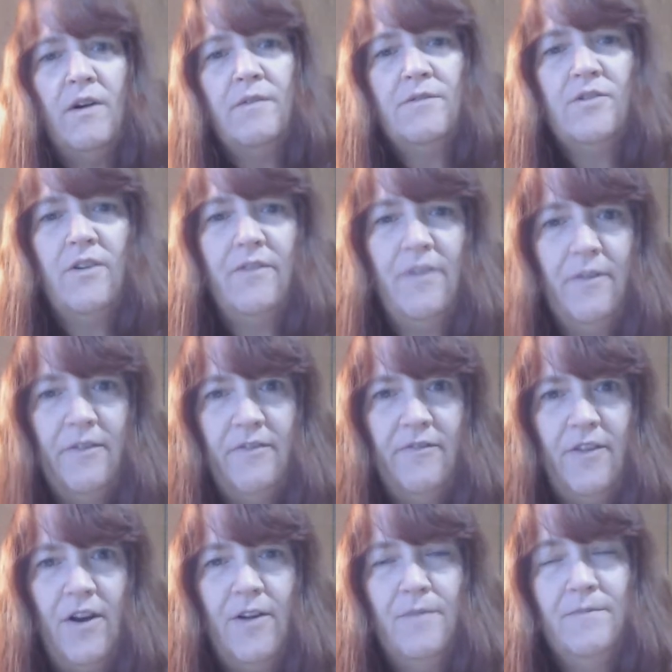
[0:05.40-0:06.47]
to Straw Family
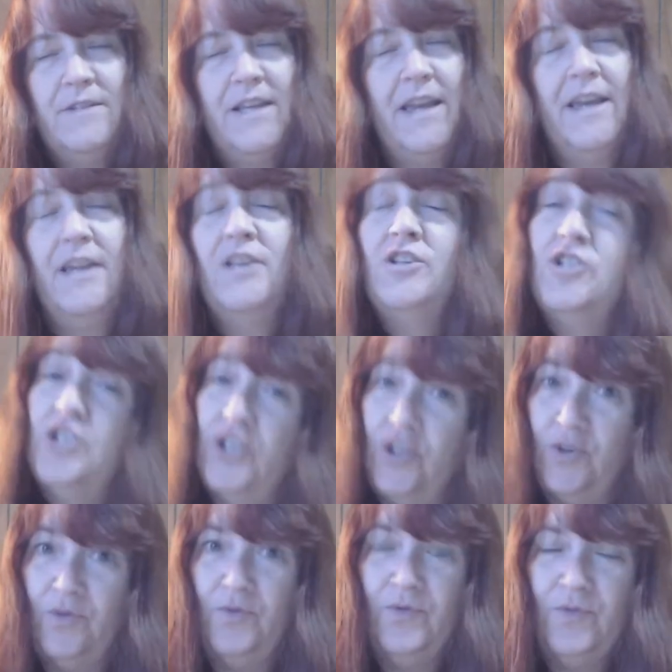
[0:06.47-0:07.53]
Farm Take
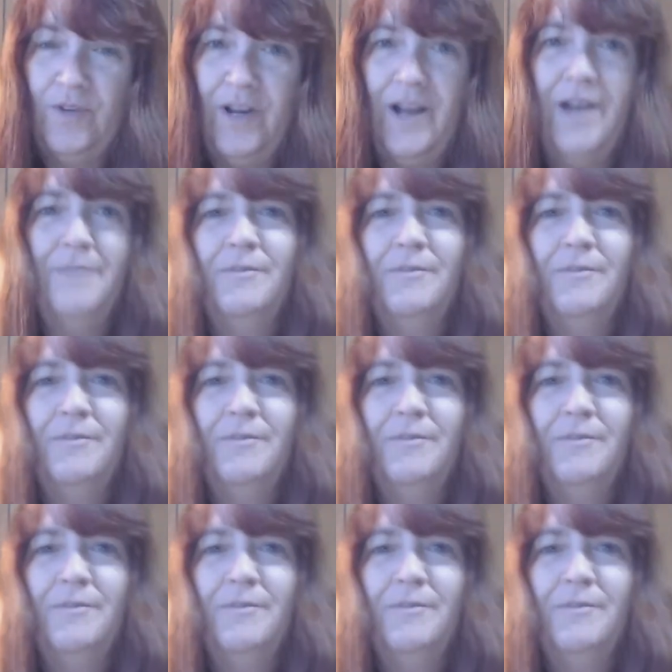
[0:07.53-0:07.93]
2. I'm